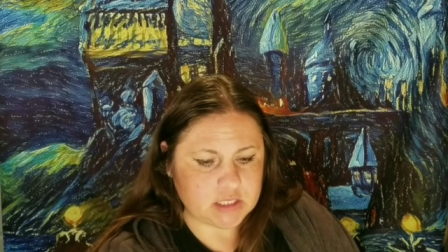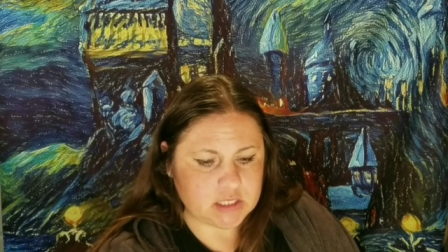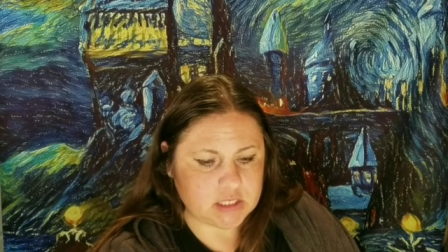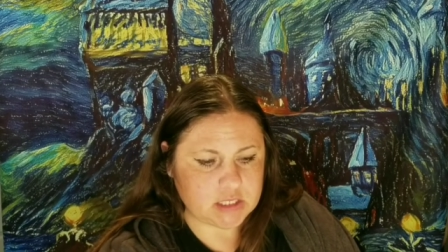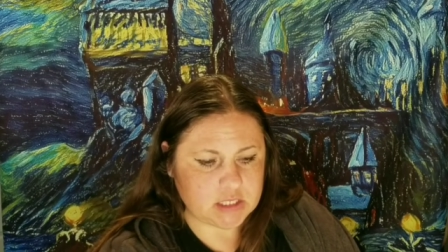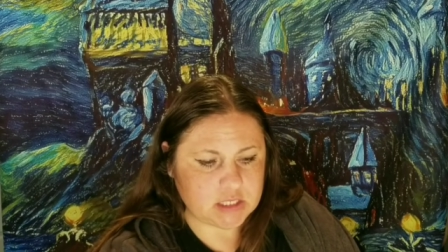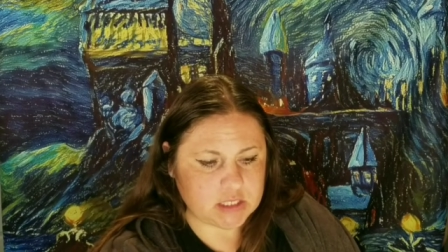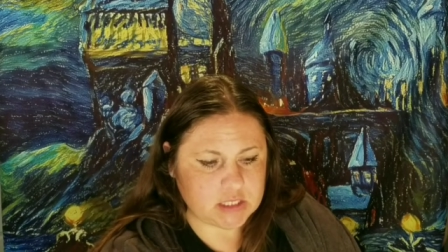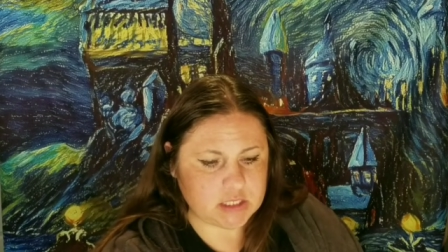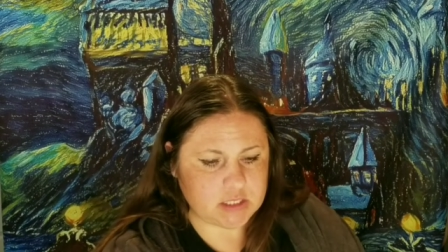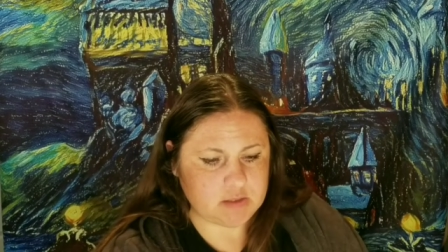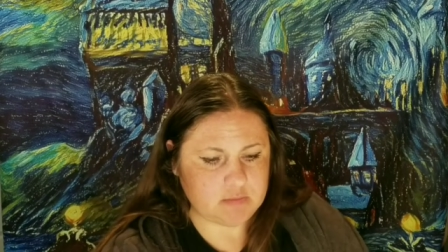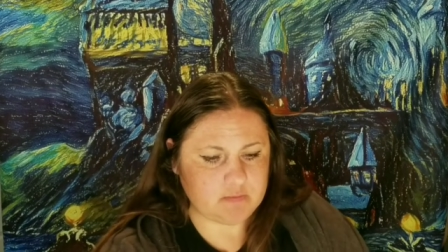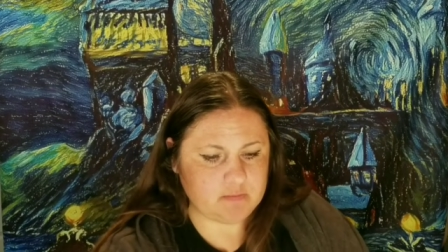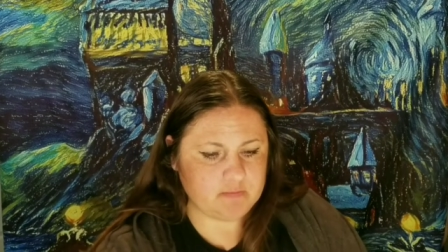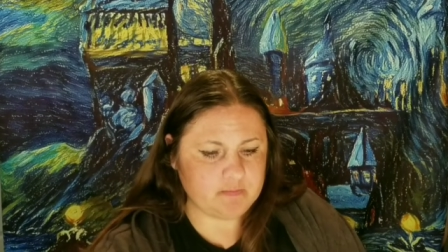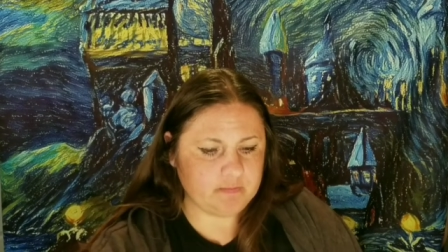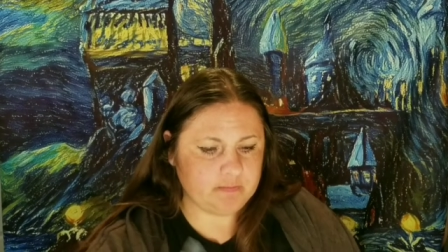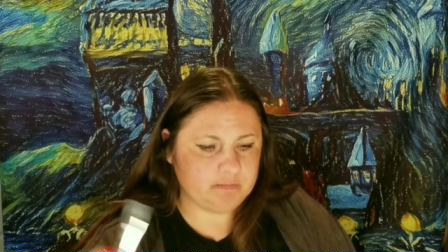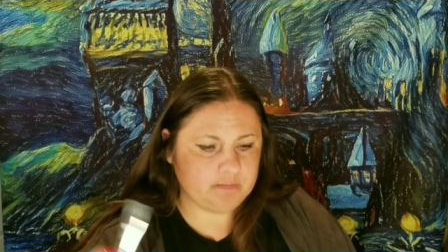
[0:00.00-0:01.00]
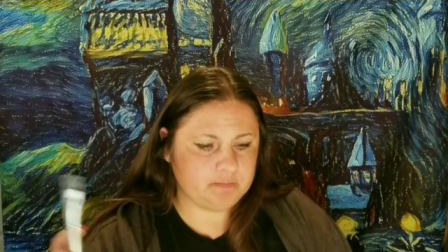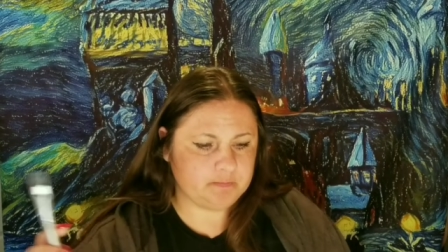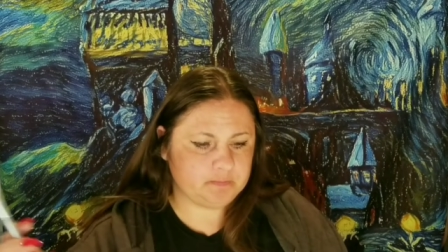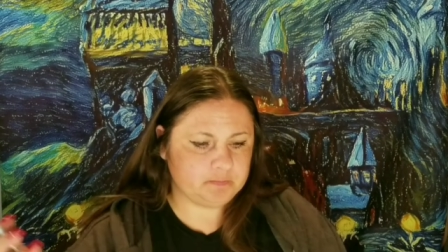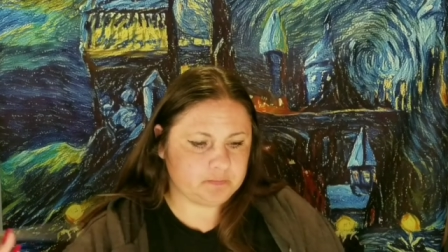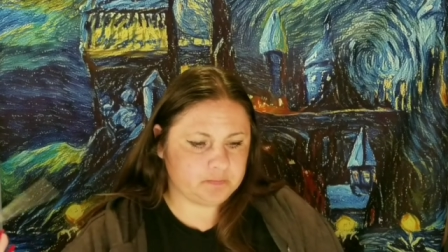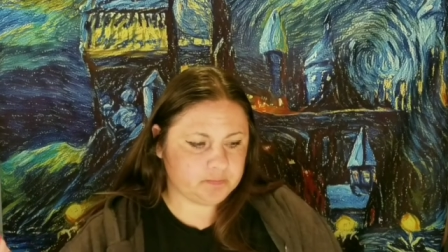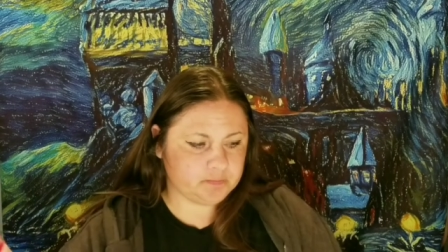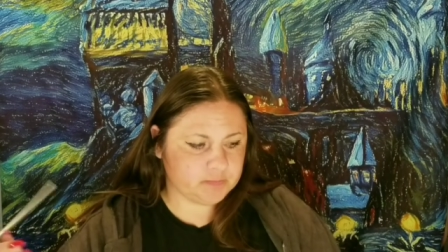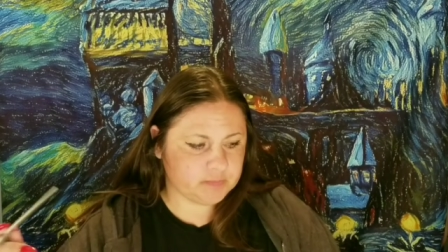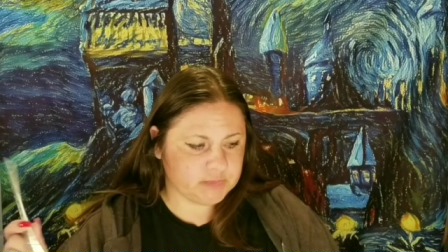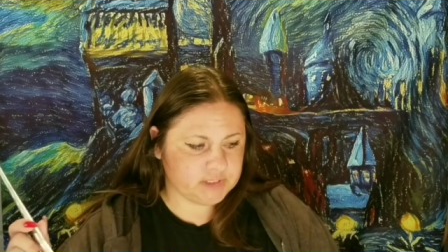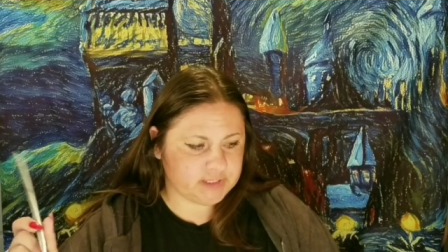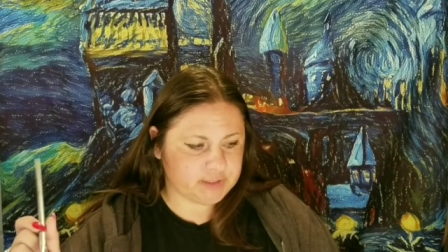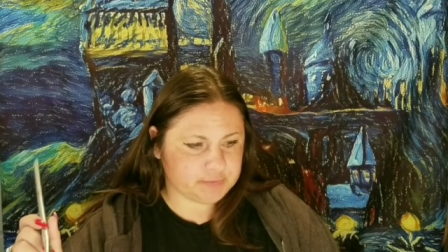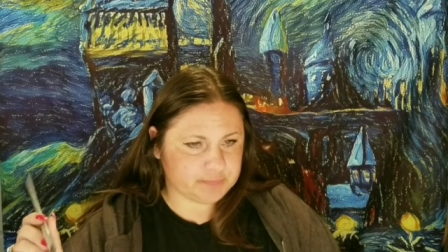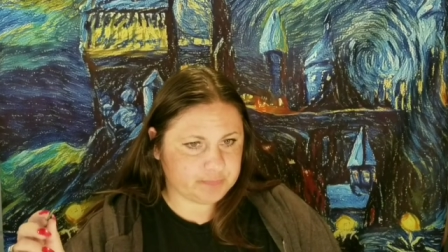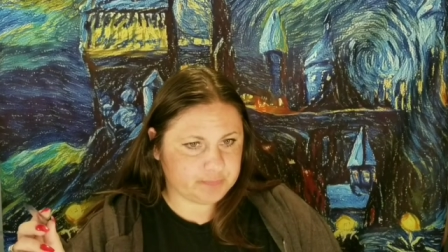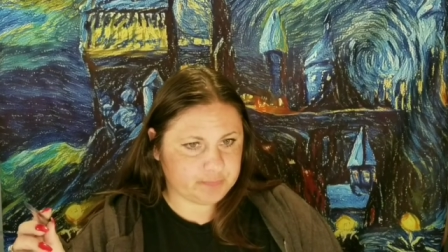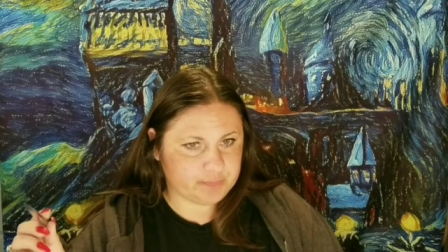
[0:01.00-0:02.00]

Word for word: Um, so